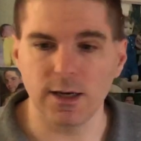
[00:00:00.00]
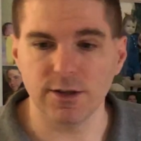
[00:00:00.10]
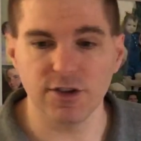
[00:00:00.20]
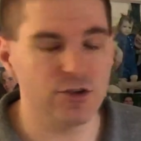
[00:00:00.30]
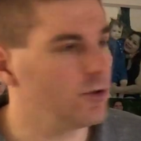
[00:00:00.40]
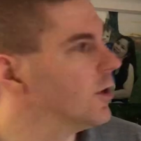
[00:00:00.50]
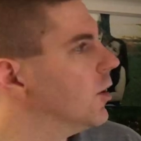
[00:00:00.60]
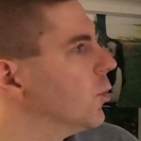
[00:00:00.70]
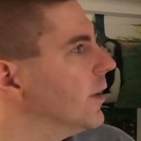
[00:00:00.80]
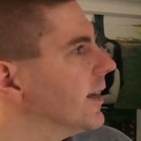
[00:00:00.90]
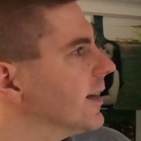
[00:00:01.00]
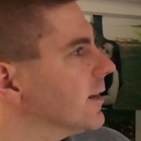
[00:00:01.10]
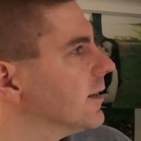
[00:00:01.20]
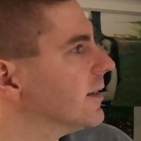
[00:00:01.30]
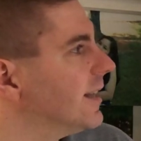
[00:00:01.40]
this week
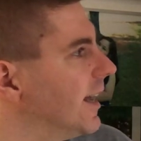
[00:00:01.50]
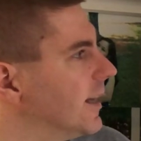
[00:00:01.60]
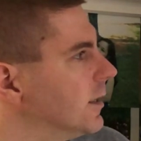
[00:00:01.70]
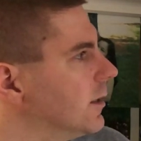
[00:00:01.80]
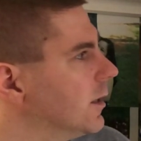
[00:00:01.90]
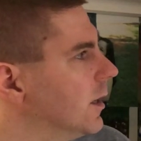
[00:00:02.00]
at 10.